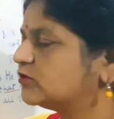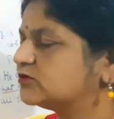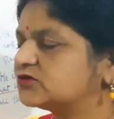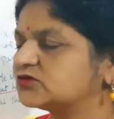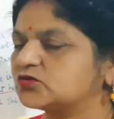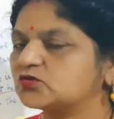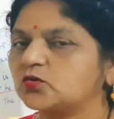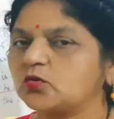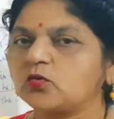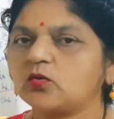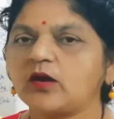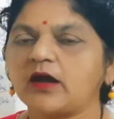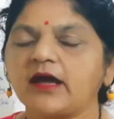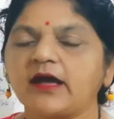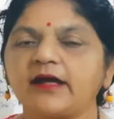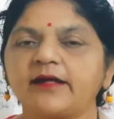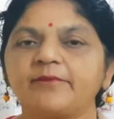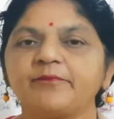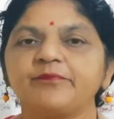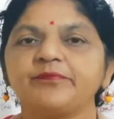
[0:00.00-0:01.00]
was so
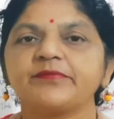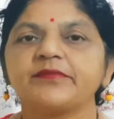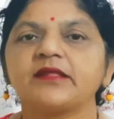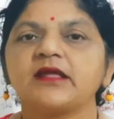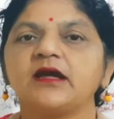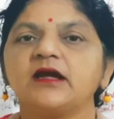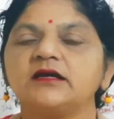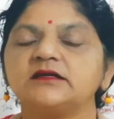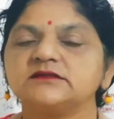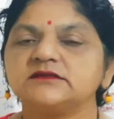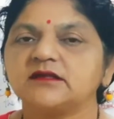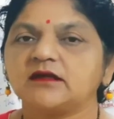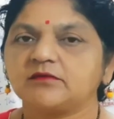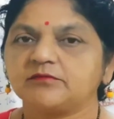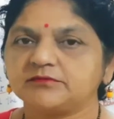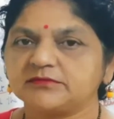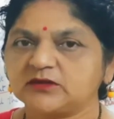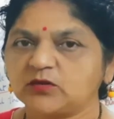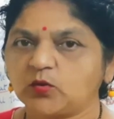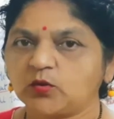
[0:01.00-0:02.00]
high
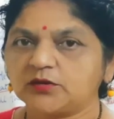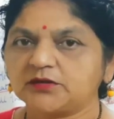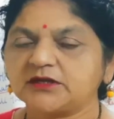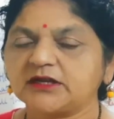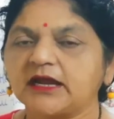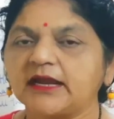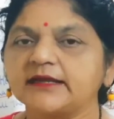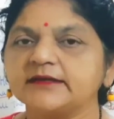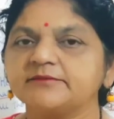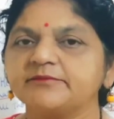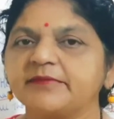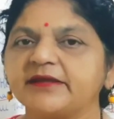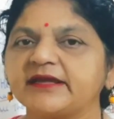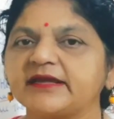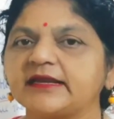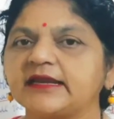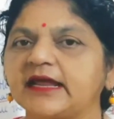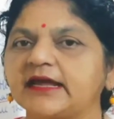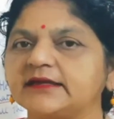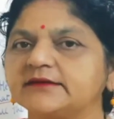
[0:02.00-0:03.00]
that it can't
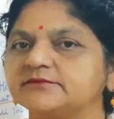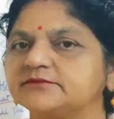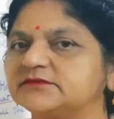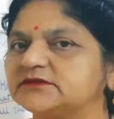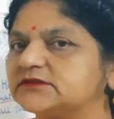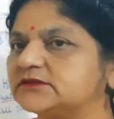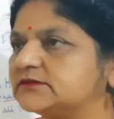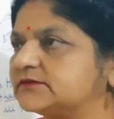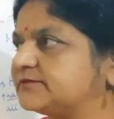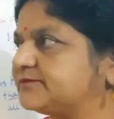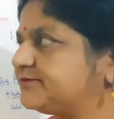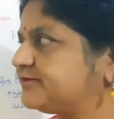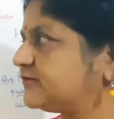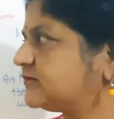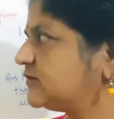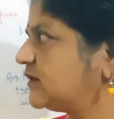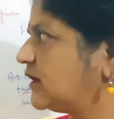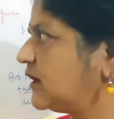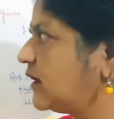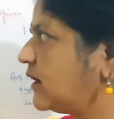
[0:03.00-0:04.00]
be climbed
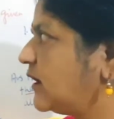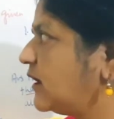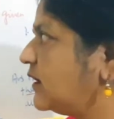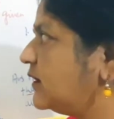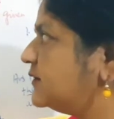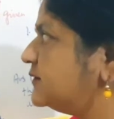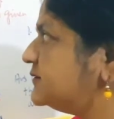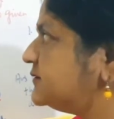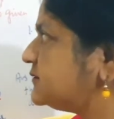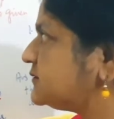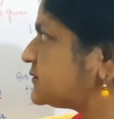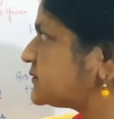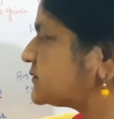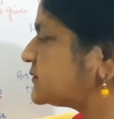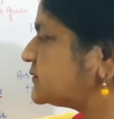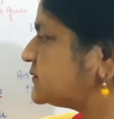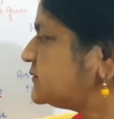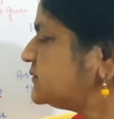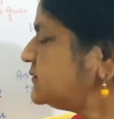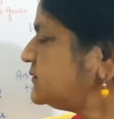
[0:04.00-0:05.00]
upon.
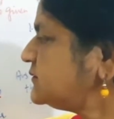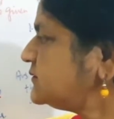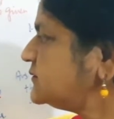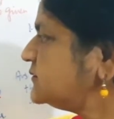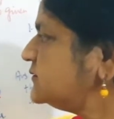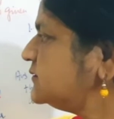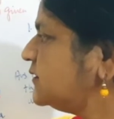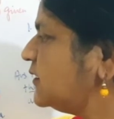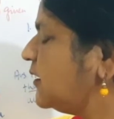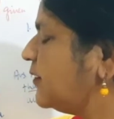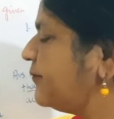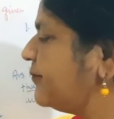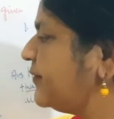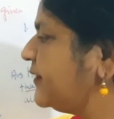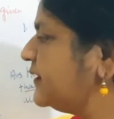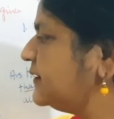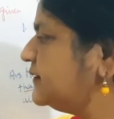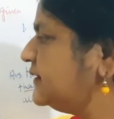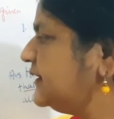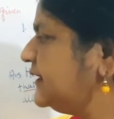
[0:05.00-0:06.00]

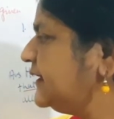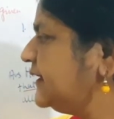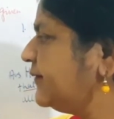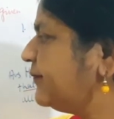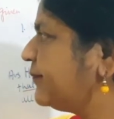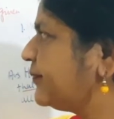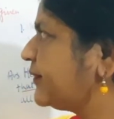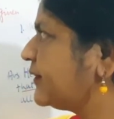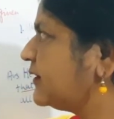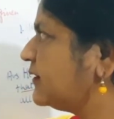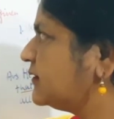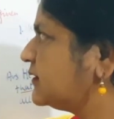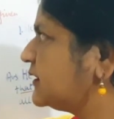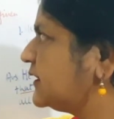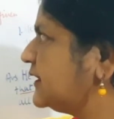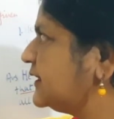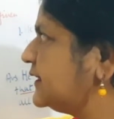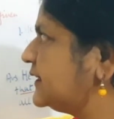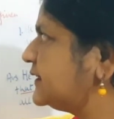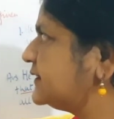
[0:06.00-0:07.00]
Similarly,
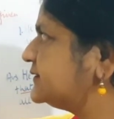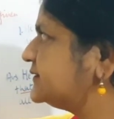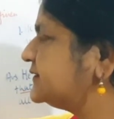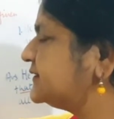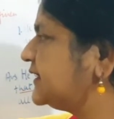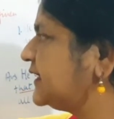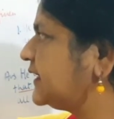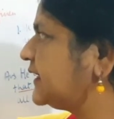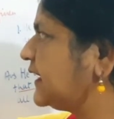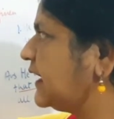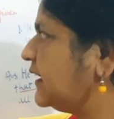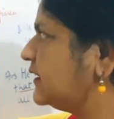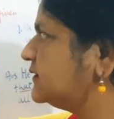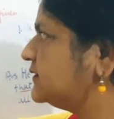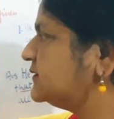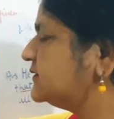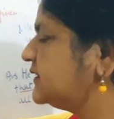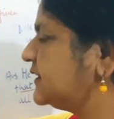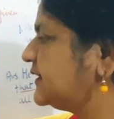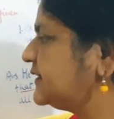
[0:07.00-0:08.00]
we can take
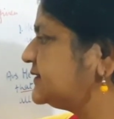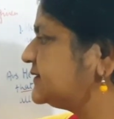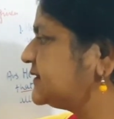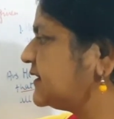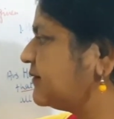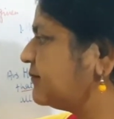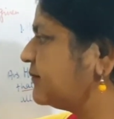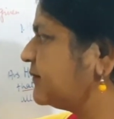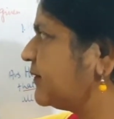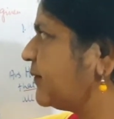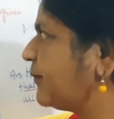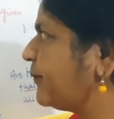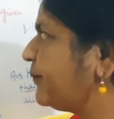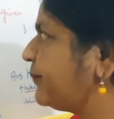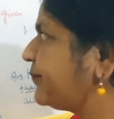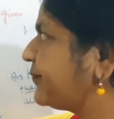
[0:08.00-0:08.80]
another example.